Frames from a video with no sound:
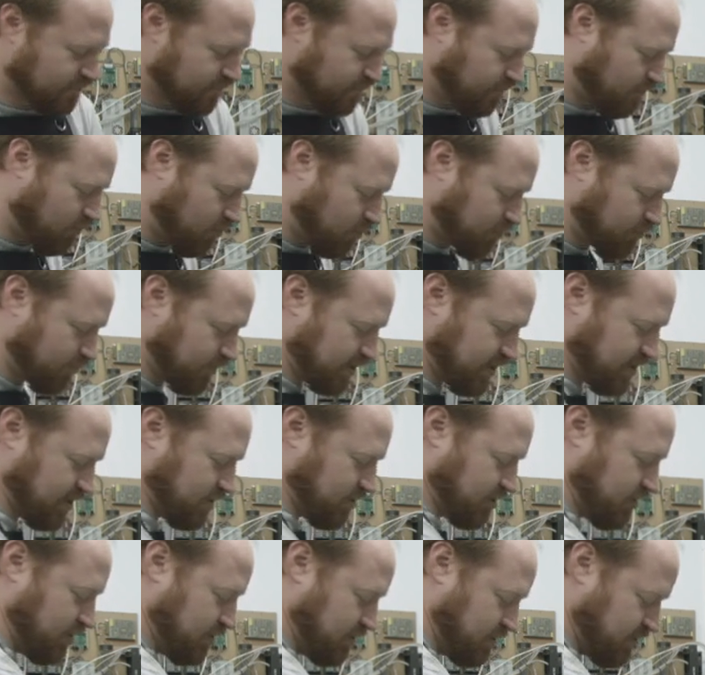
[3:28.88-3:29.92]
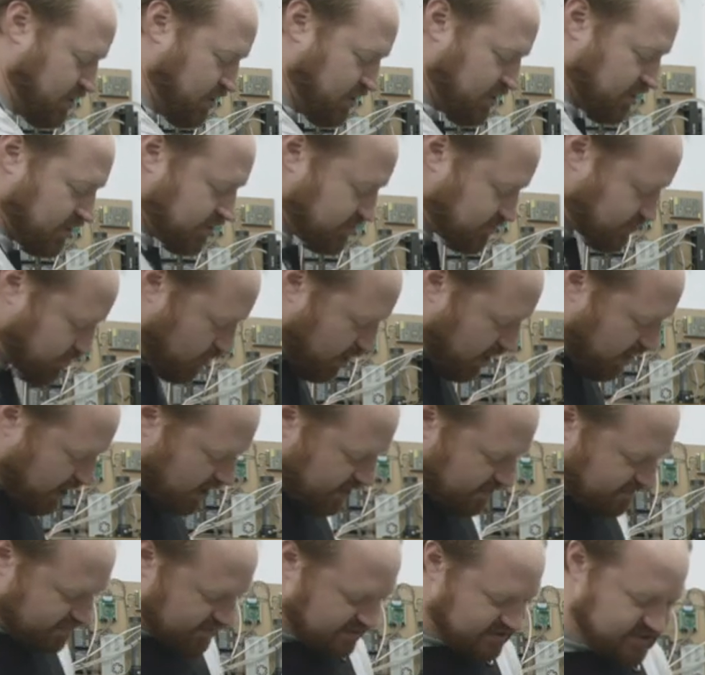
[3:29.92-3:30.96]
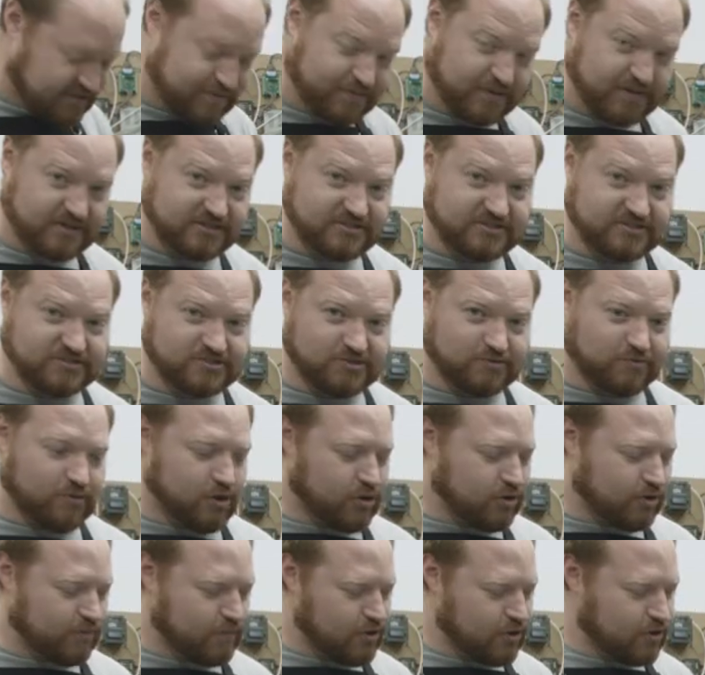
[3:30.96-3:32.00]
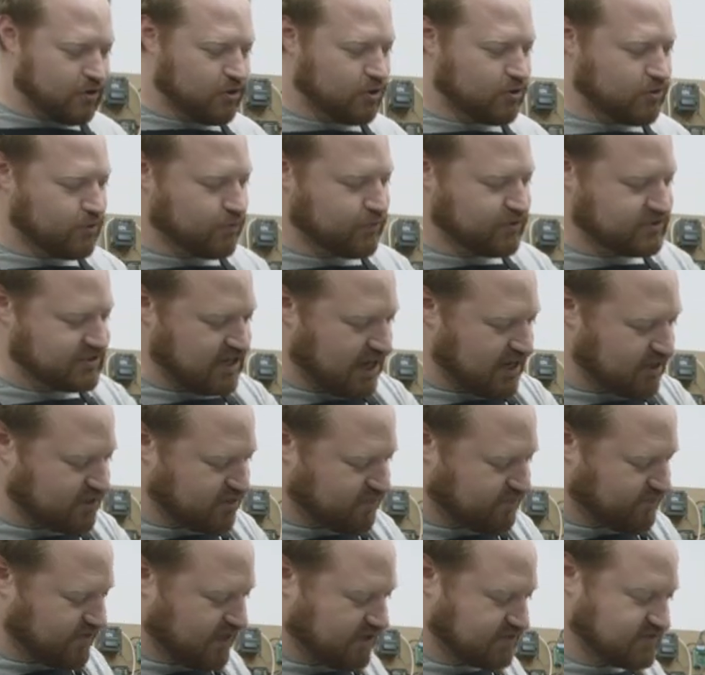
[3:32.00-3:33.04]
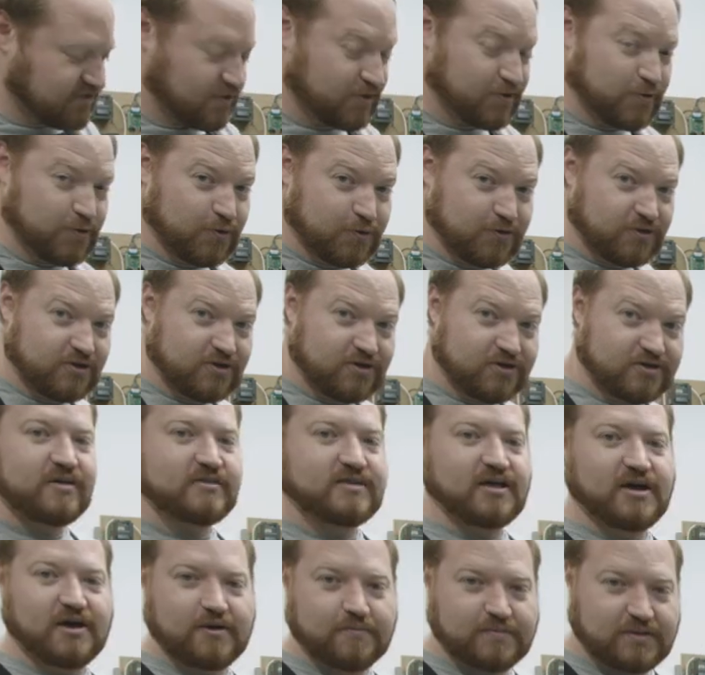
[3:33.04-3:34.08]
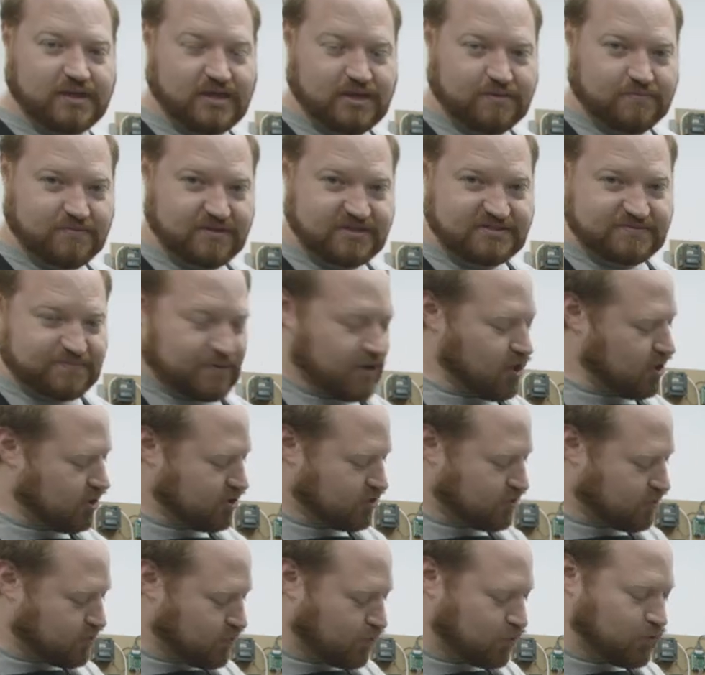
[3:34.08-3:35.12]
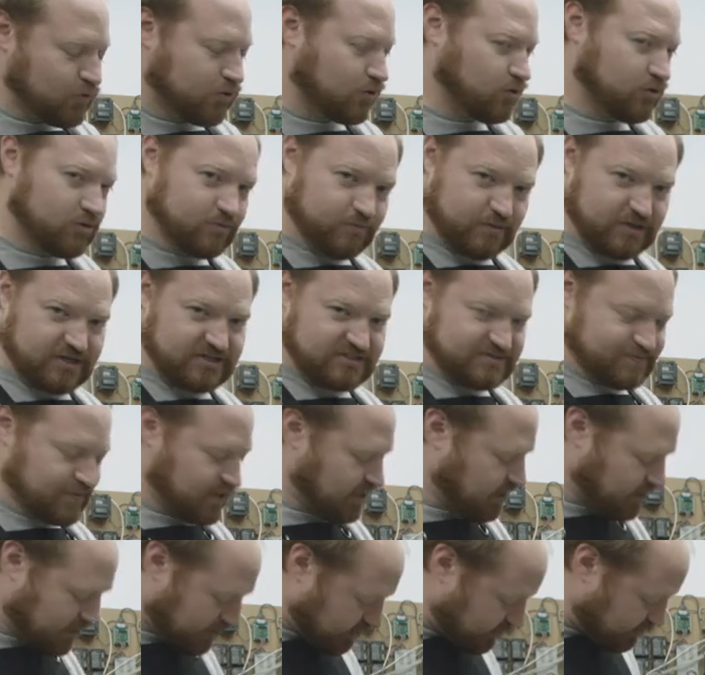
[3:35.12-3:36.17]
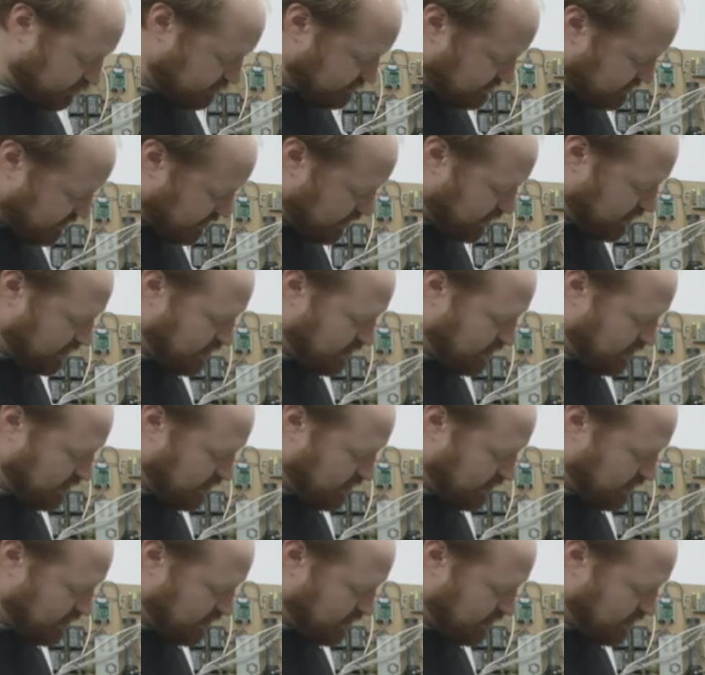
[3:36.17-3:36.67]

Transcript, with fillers: four-wheel drive, it spins gerotor motor, which activates a cooler to help keep this part cool when it's being used.